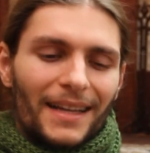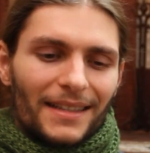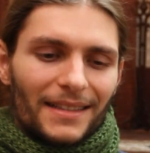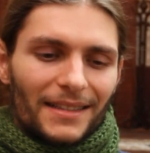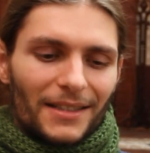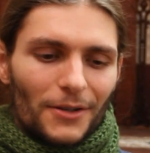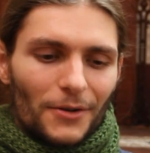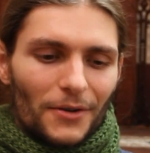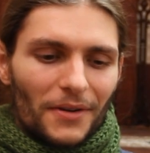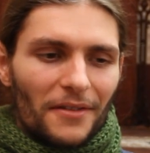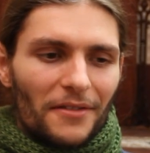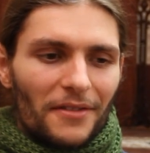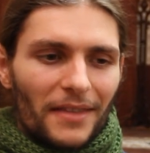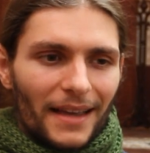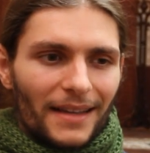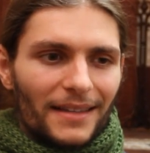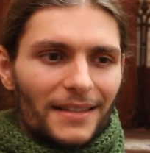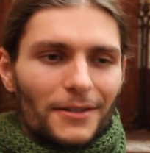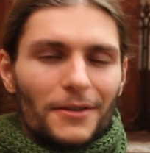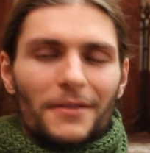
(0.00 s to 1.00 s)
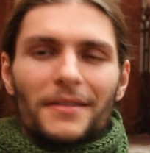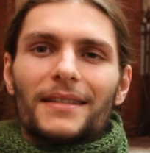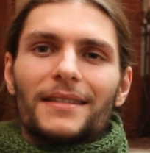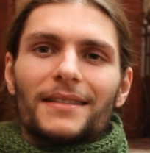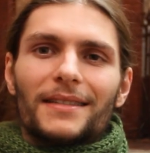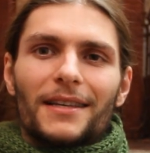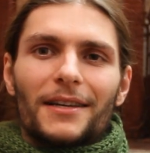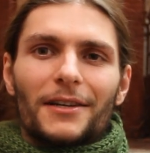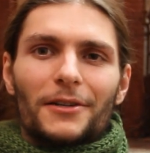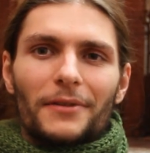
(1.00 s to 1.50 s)
So thanks to
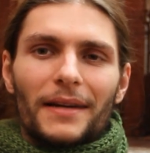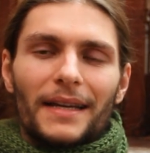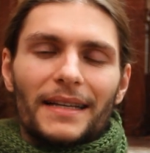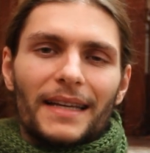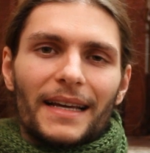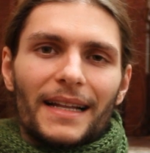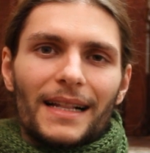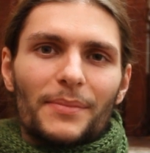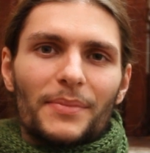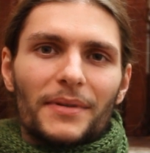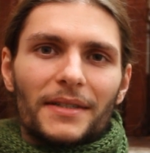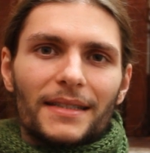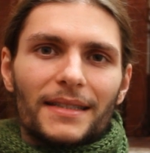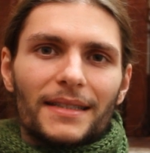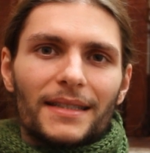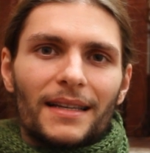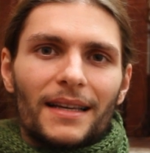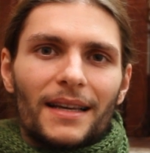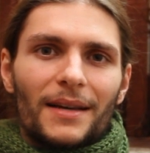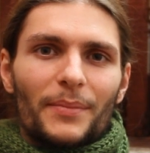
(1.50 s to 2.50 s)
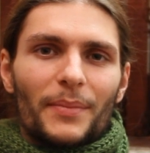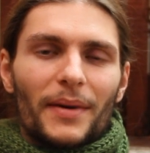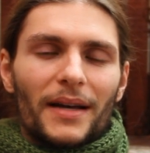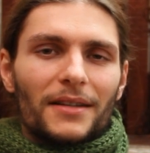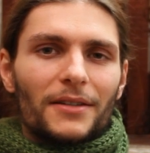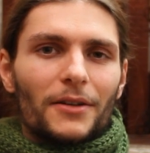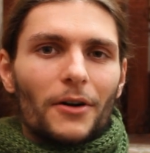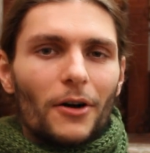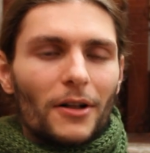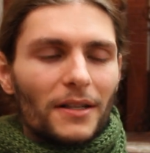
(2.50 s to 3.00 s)
these great helpers,
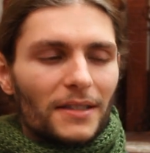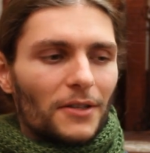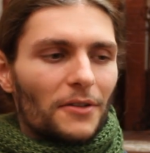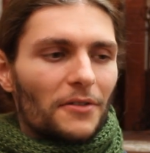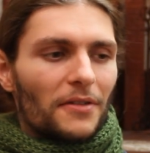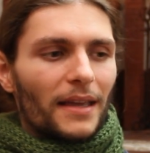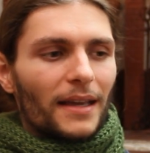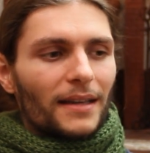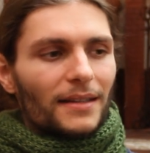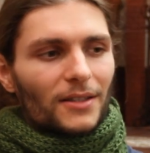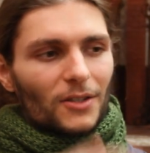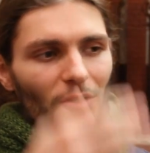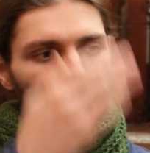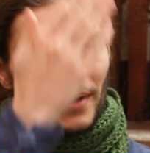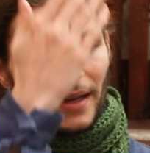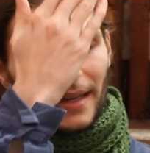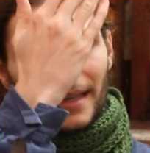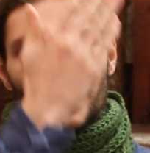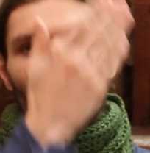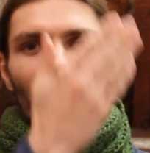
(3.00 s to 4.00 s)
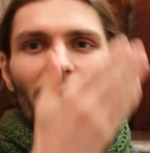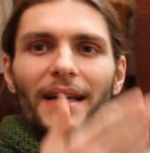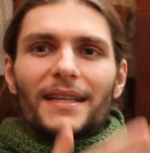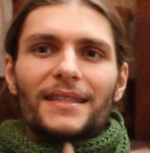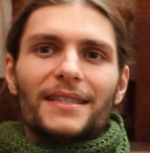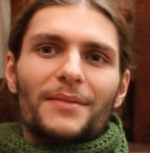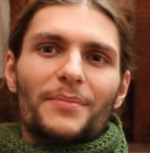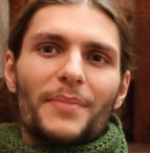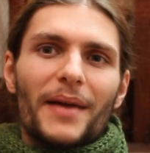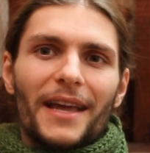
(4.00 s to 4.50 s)
but also thanks to my
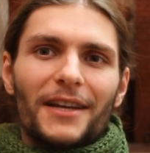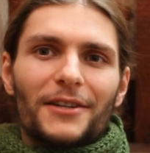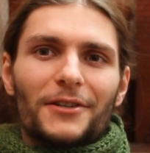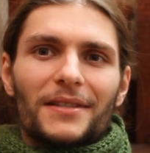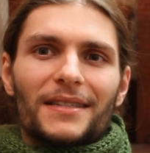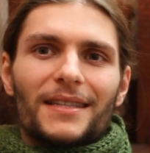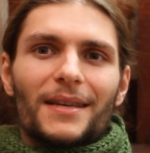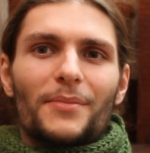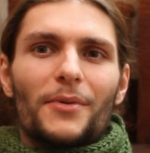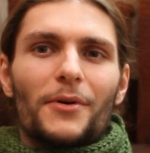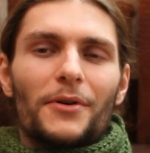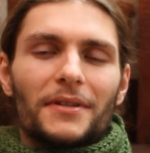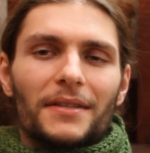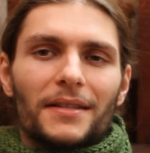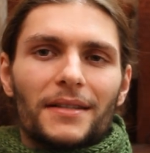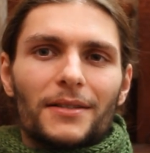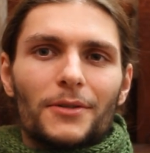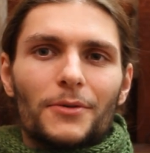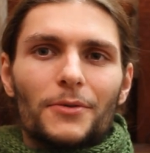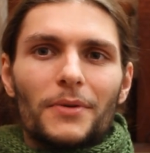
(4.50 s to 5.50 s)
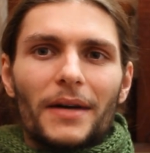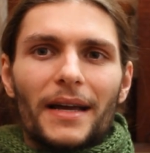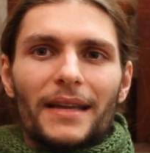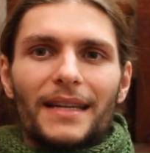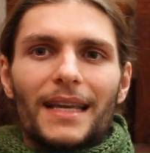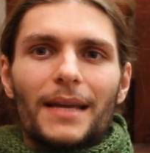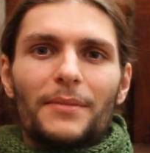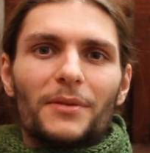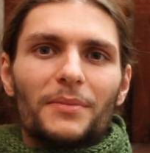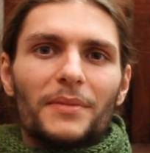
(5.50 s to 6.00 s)
amazing Patreon supporters who
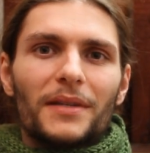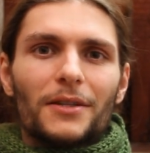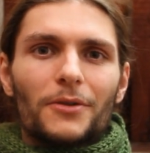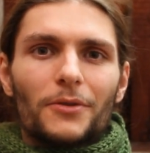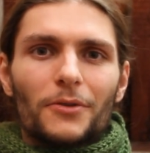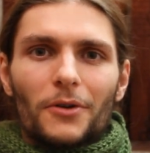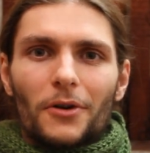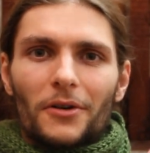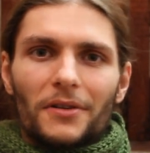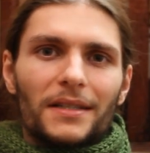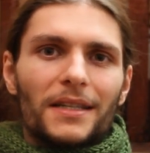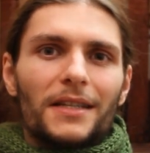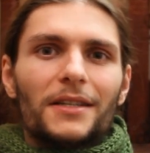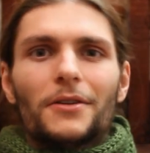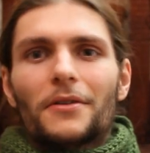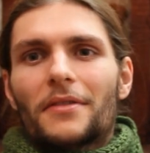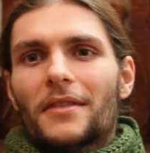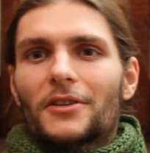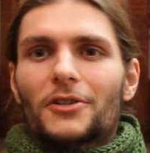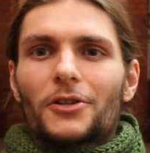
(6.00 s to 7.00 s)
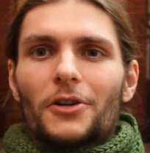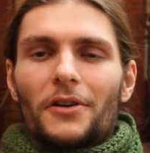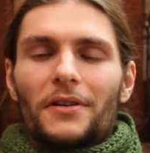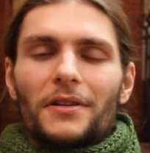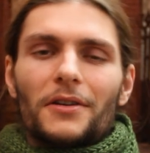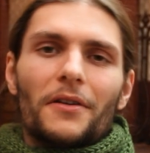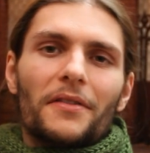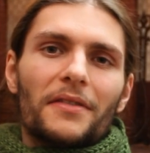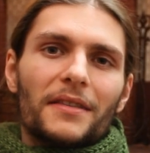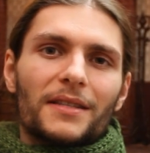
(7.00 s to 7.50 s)
enable me to continue the
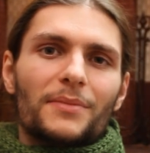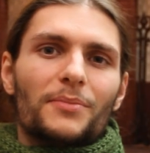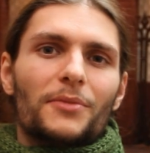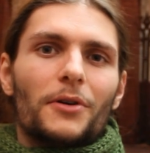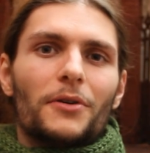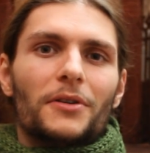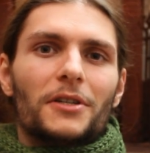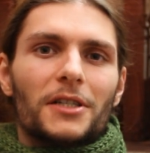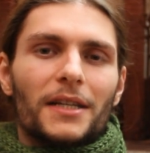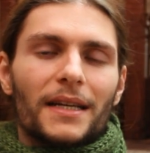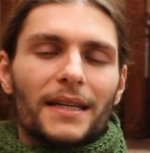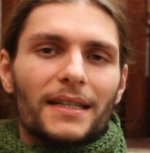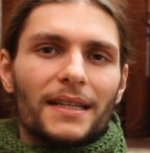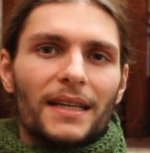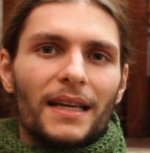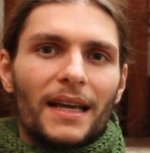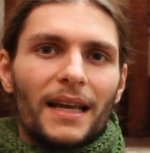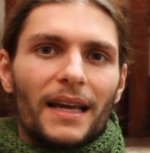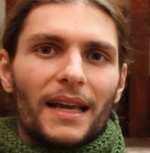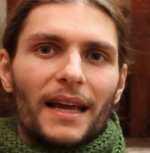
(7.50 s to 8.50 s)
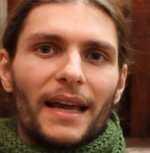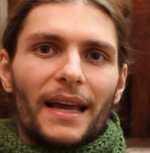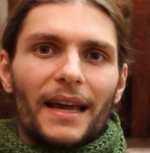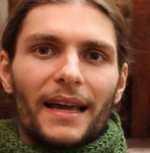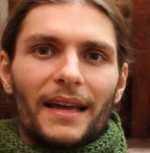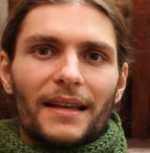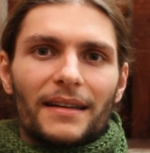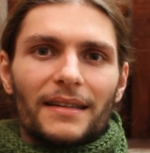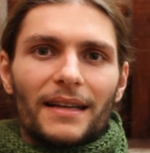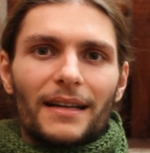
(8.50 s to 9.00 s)
journey on this project
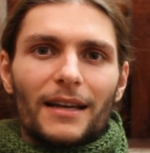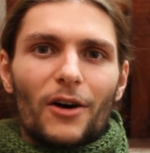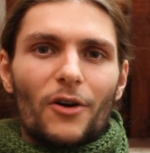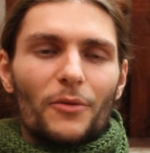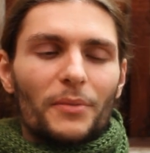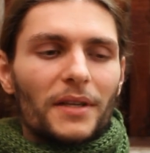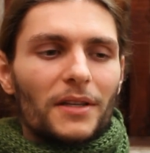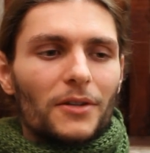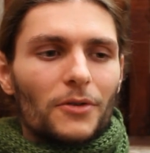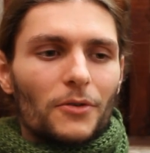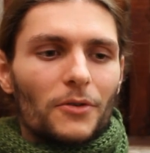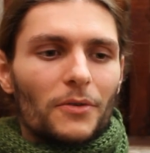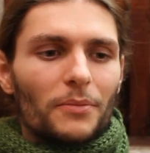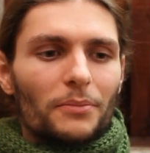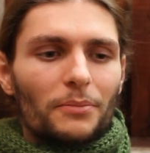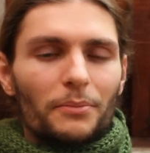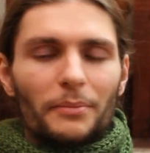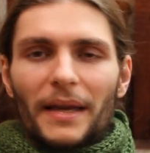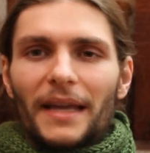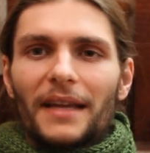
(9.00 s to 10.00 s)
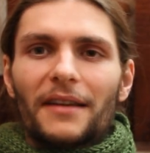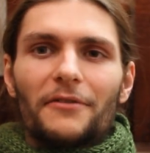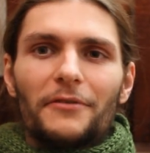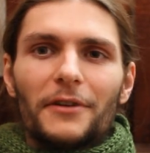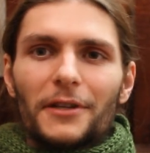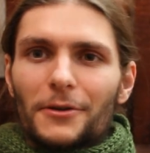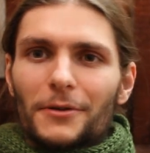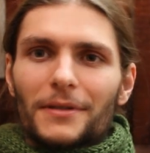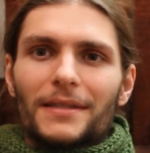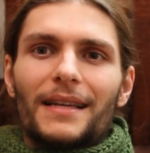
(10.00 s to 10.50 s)
and allow me to make
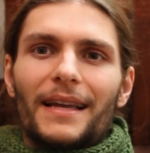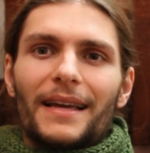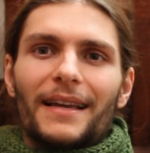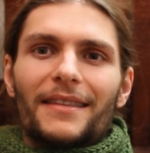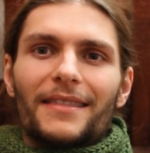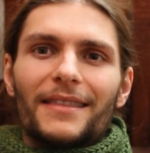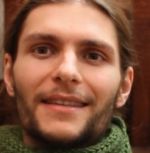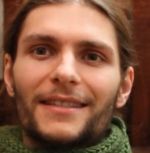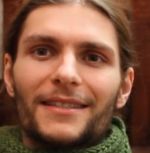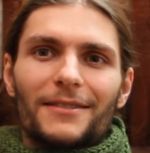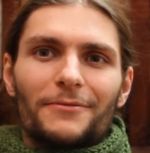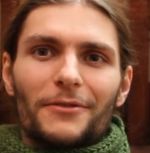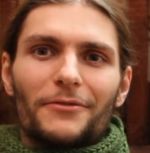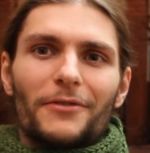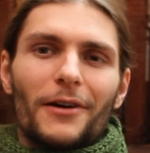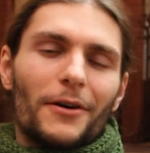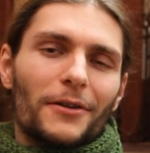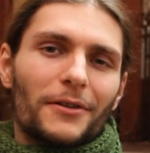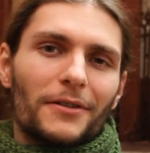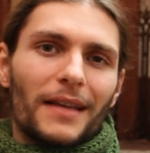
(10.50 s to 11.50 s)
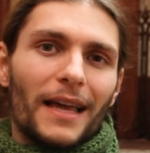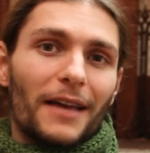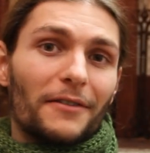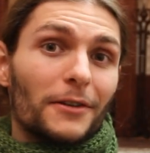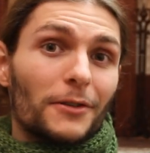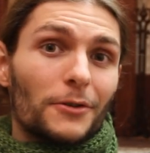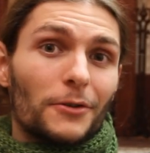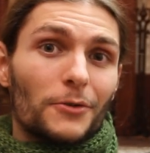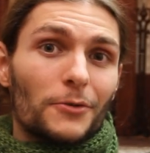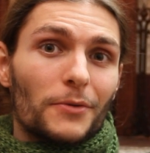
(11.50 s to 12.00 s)
videos like this without
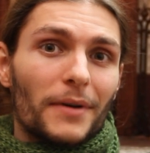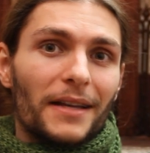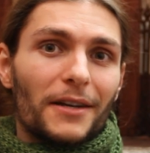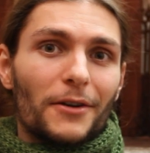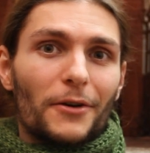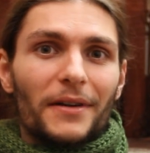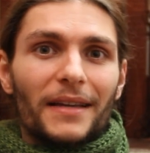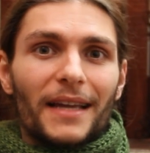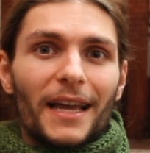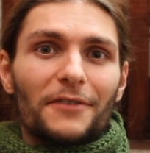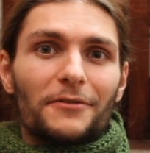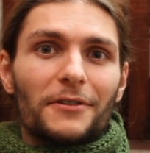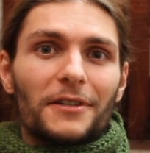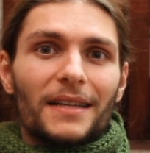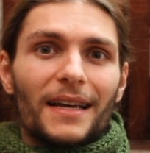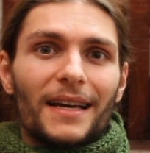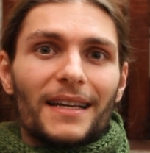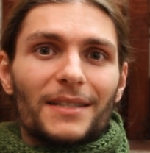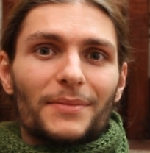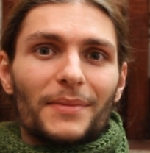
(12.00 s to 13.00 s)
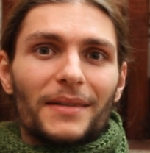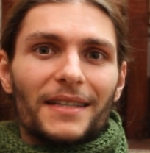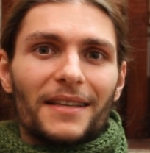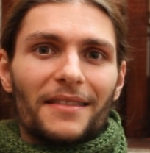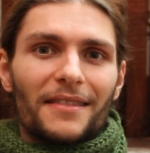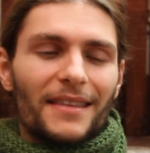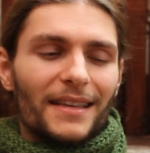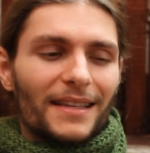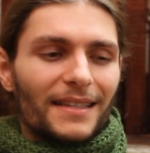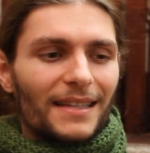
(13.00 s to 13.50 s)
having to do annoying advertisement
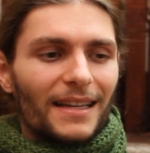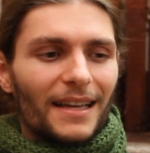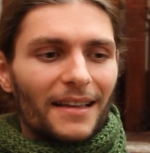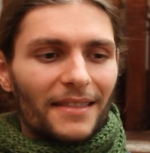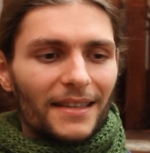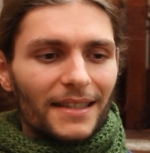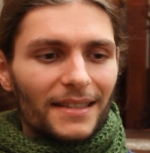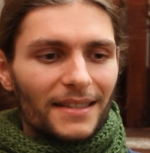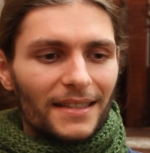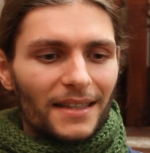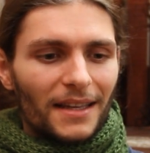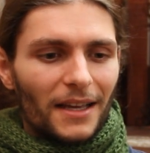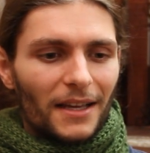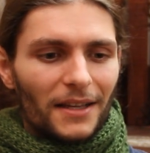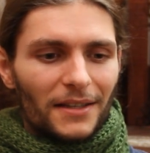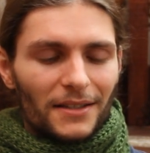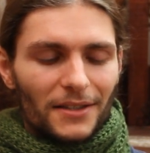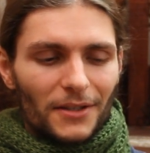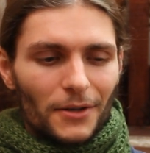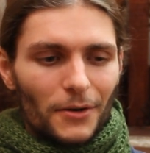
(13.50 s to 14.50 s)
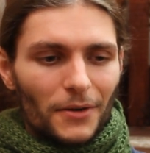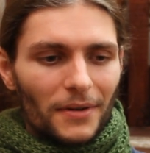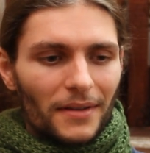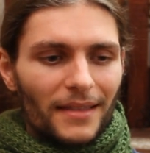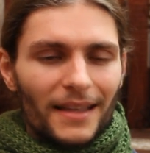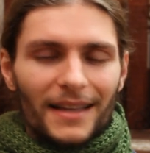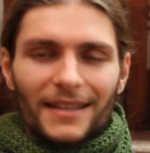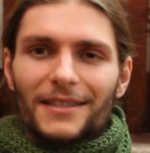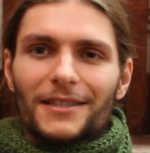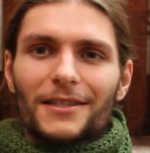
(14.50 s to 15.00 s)
and things like this. So
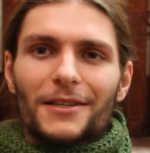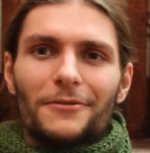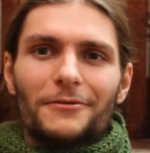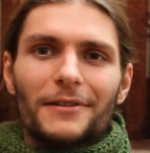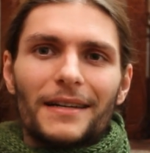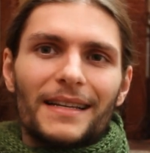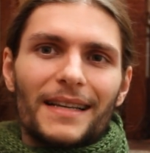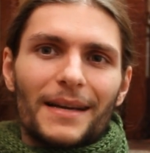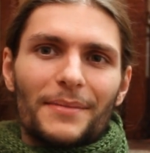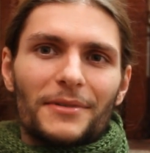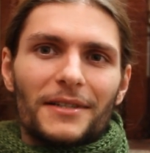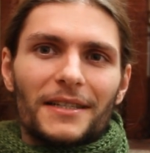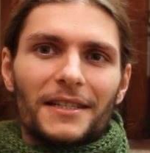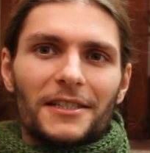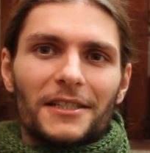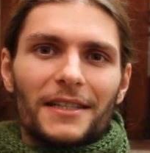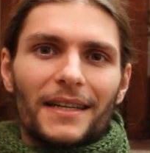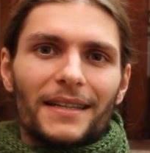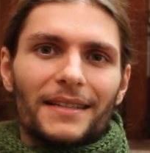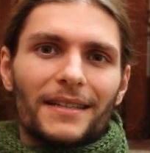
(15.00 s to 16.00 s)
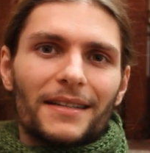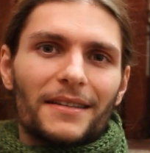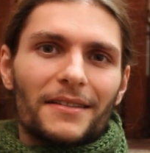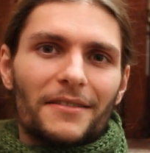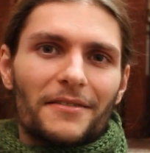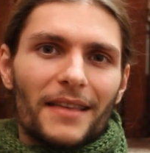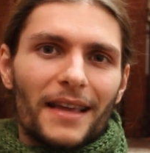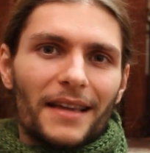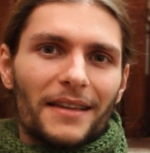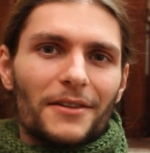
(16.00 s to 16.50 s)
that's really appreciated.
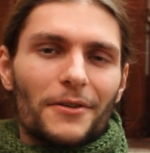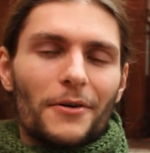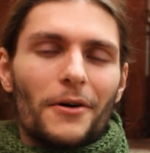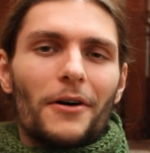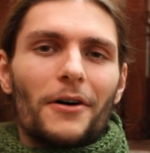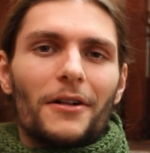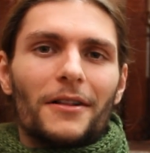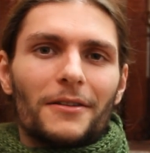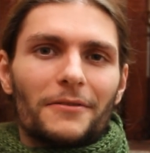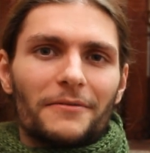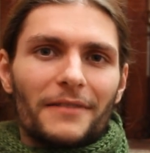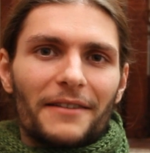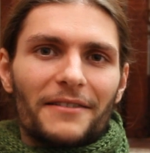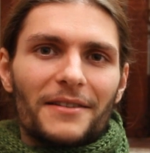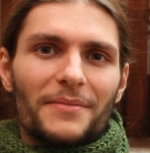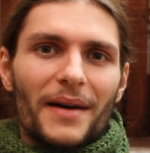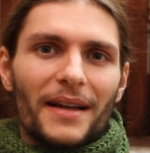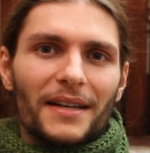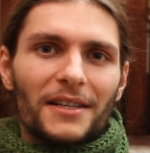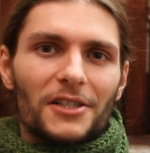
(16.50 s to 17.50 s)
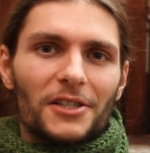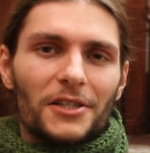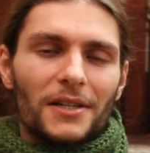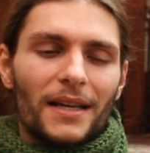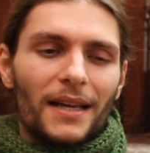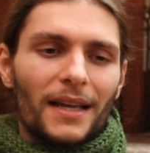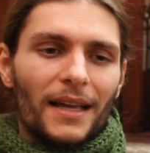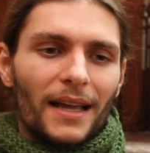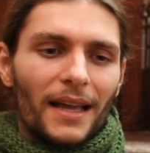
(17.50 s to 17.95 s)
Thank you all very much.